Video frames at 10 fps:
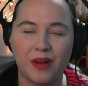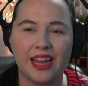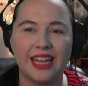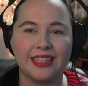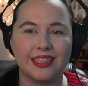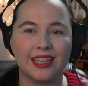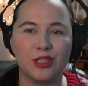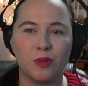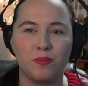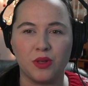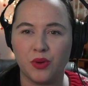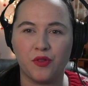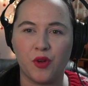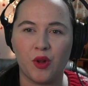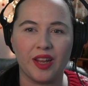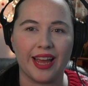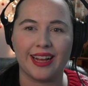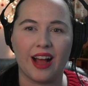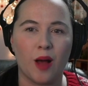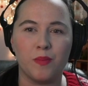but in such a beautiful,
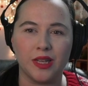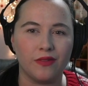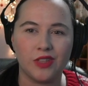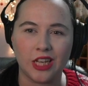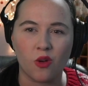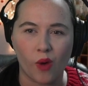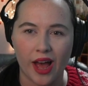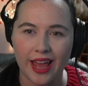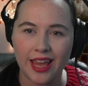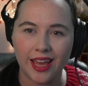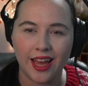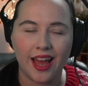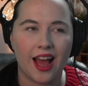like uplifting way.